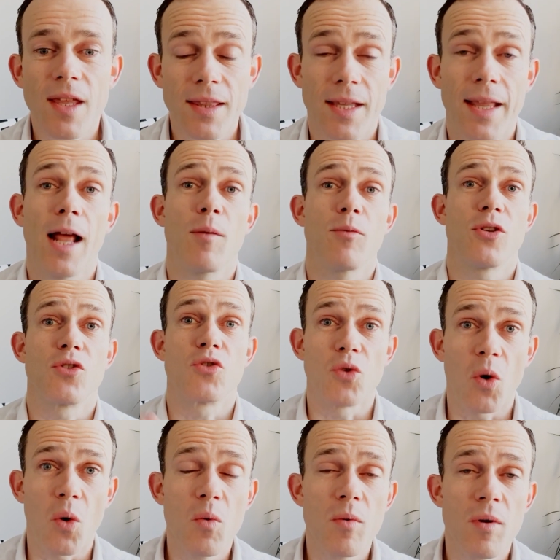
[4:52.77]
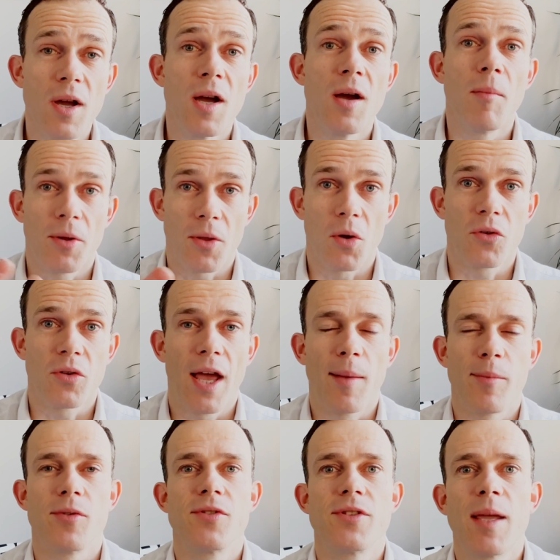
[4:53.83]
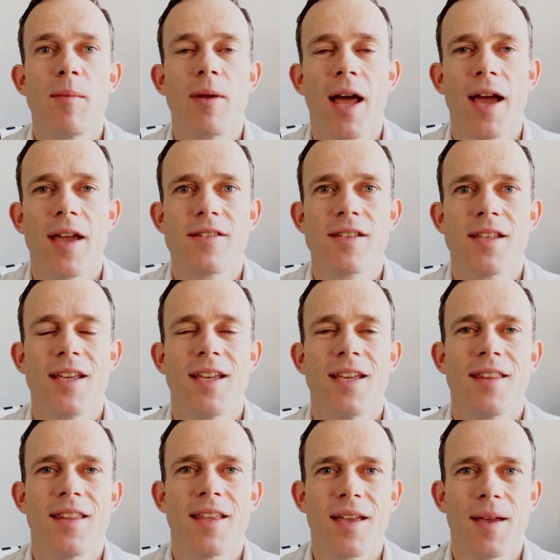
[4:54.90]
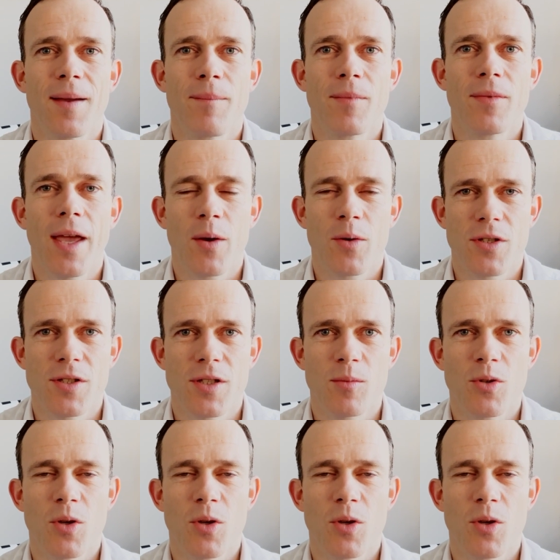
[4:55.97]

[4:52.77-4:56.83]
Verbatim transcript: It helps it grow but also help to stabilize the, um, the ecosystem.